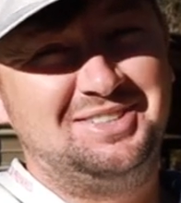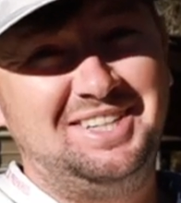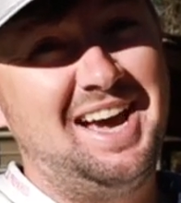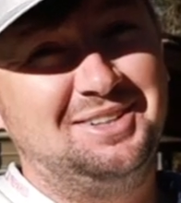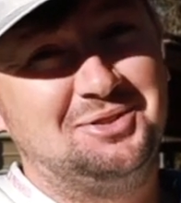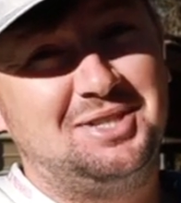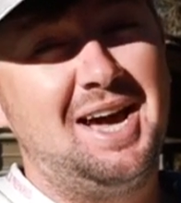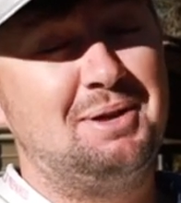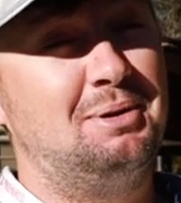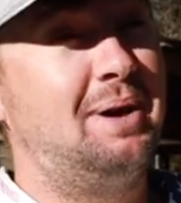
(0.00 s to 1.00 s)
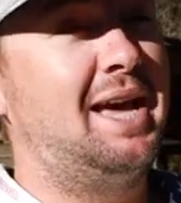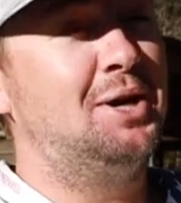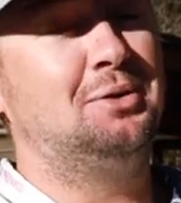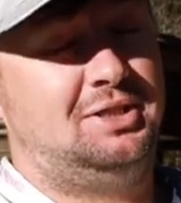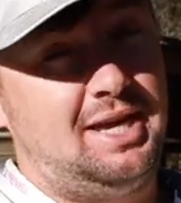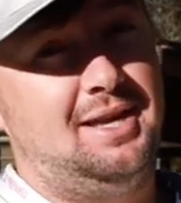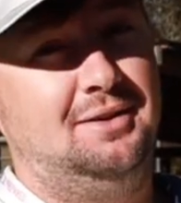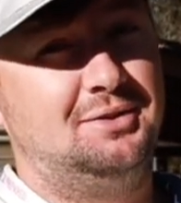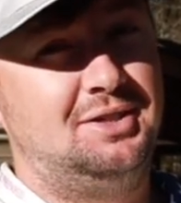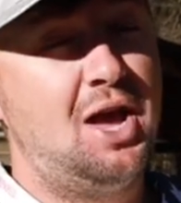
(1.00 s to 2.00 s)
it was not little tiny, but by elk
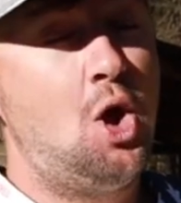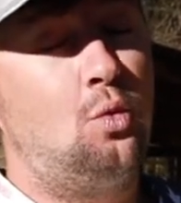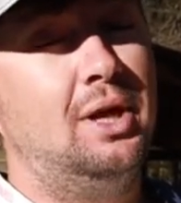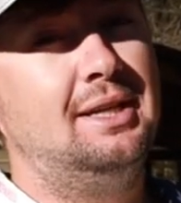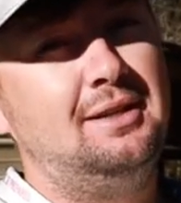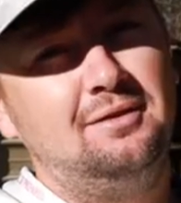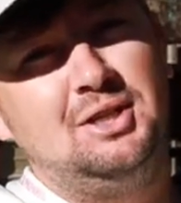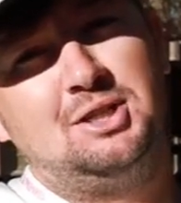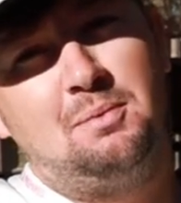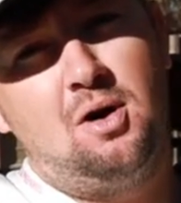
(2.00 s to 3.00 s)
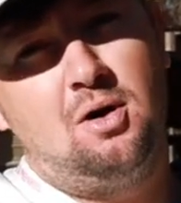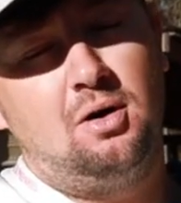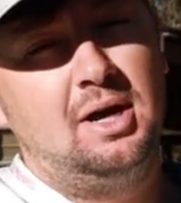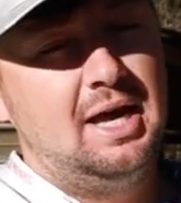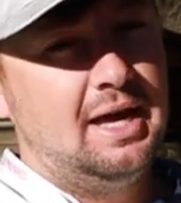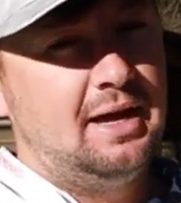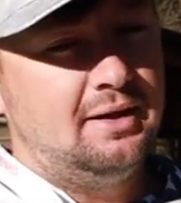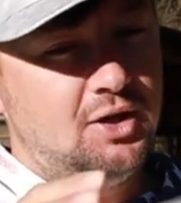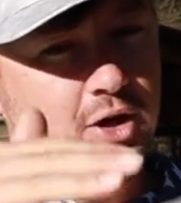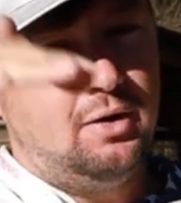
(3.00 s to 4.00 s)
standards, relatively small.
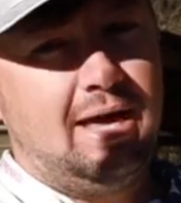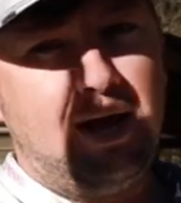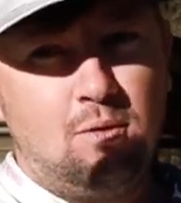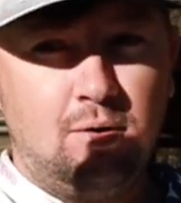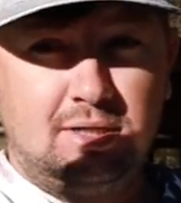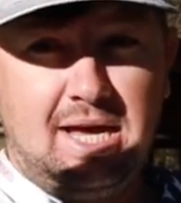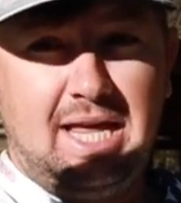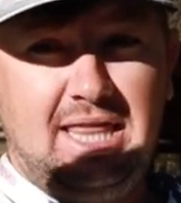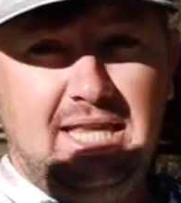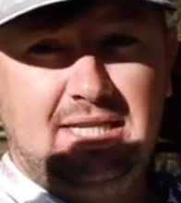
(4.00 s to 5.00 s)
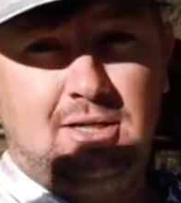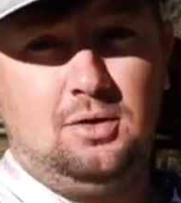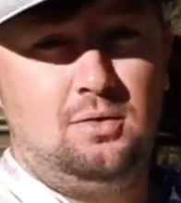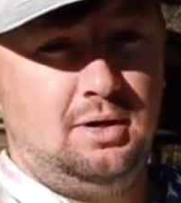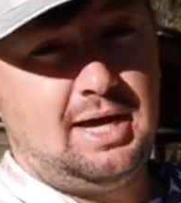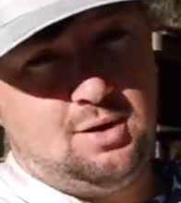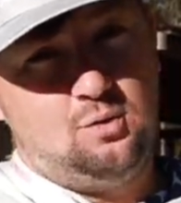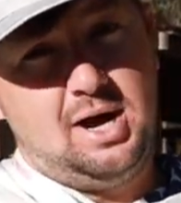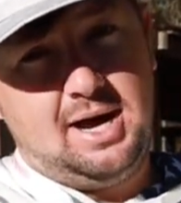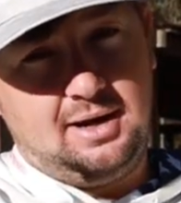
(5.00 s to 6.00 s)
You know, had horns like this long, kind of
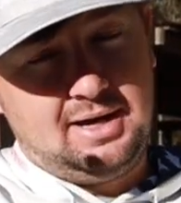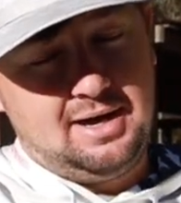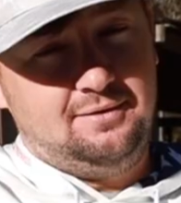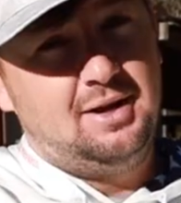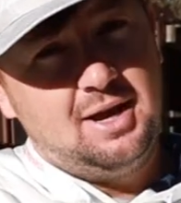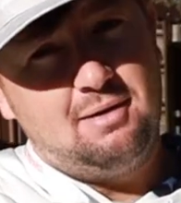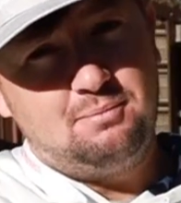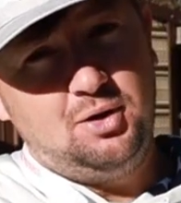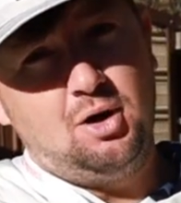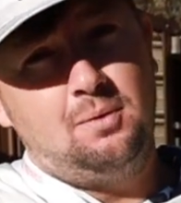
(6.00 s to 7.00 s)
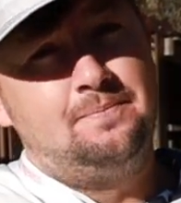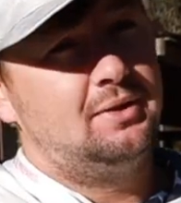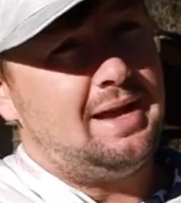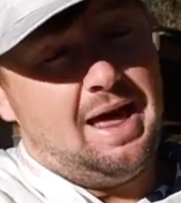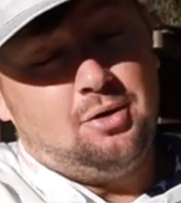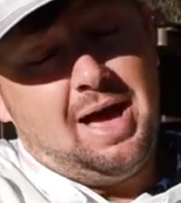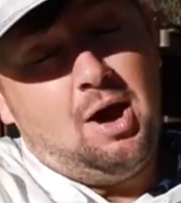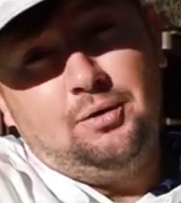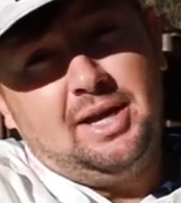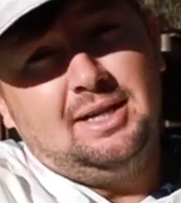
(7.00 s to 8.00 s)
wide, kind of, you know, I don't know
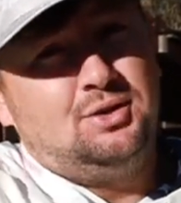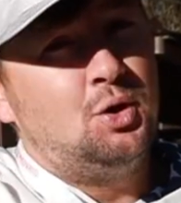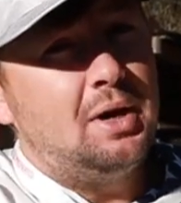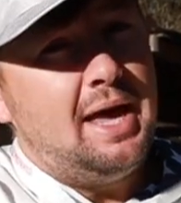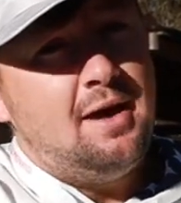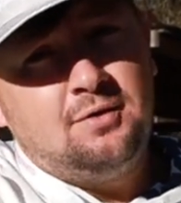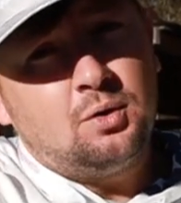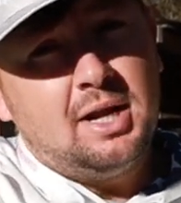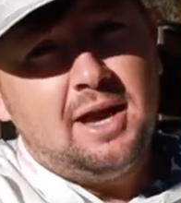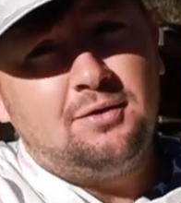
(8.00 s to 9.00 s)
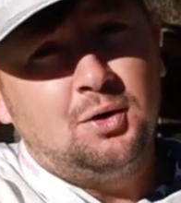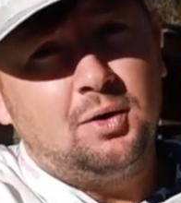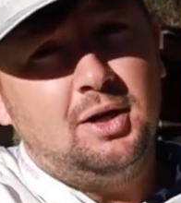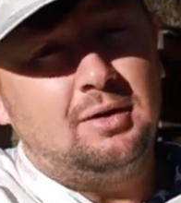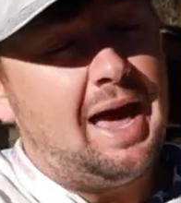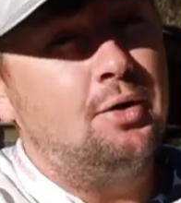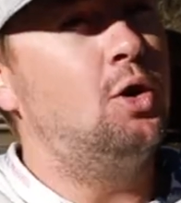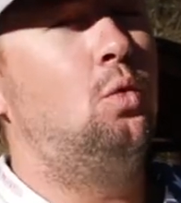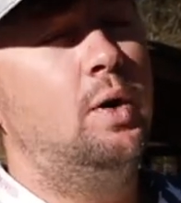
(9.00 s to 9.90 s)
how old that is. Two and a half, three and a half year old elk. I don't know.